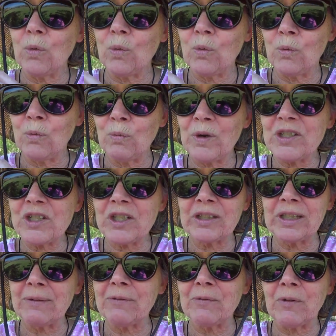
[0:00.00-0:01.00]
in which it
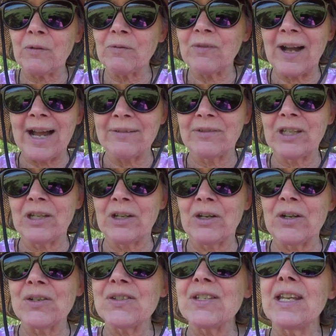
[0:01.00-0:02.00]
lived for 5
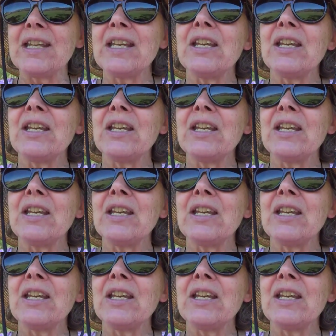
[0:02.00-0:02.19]
years,